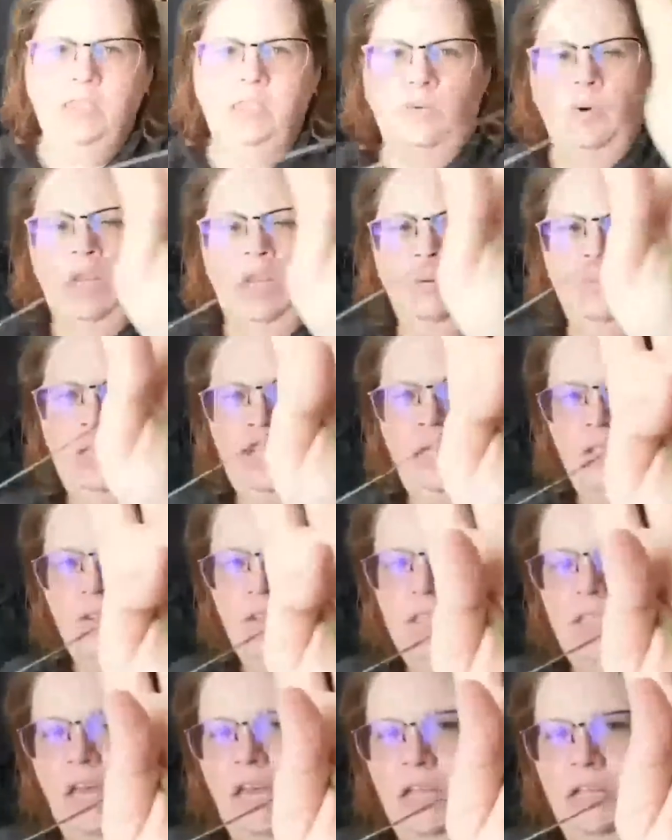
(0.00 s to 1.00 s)
what I'm going to do is
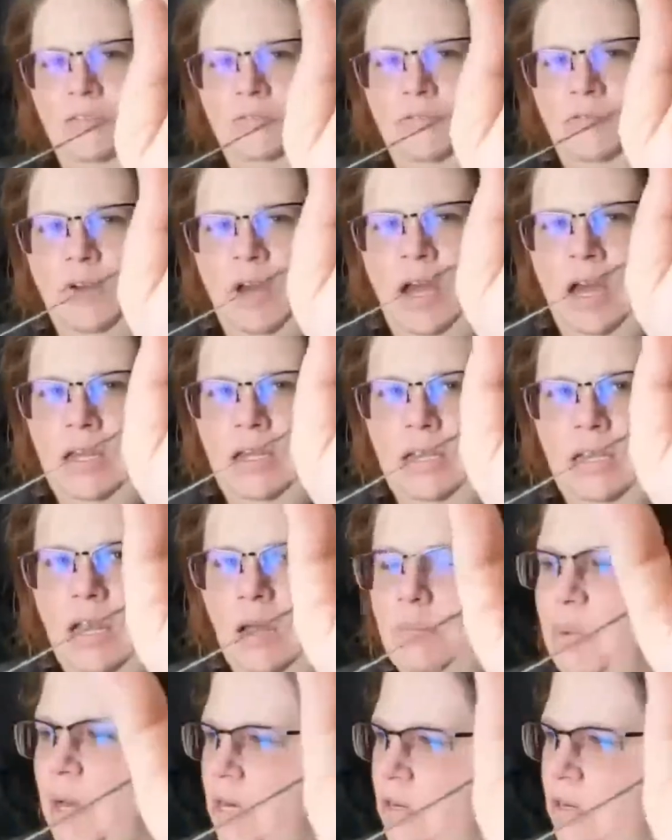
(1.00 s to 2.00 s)
kind of a
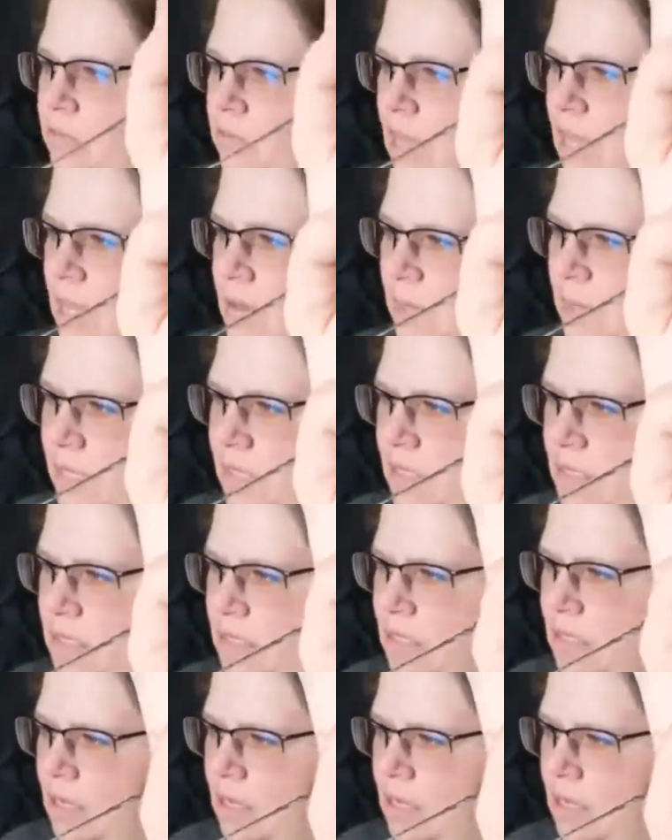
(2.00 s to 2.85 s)
butterfly method,